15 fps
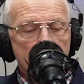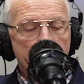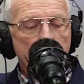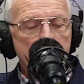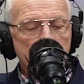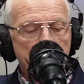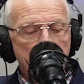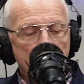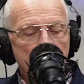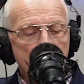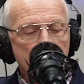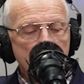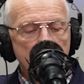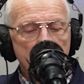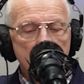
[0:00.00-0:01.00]

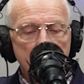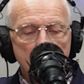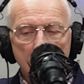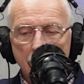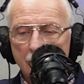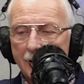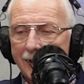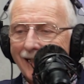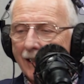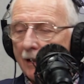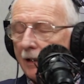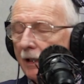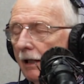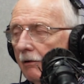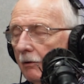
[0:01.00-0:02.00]
transparency integrity and
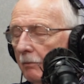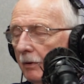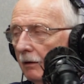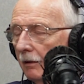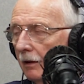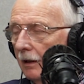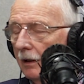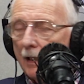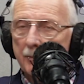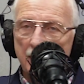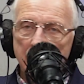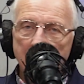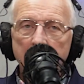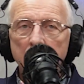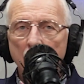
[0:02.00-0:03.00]
accountability i
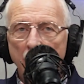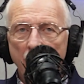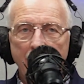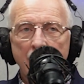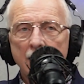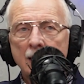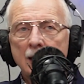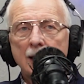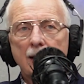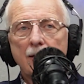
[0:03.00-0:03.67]
mean not only that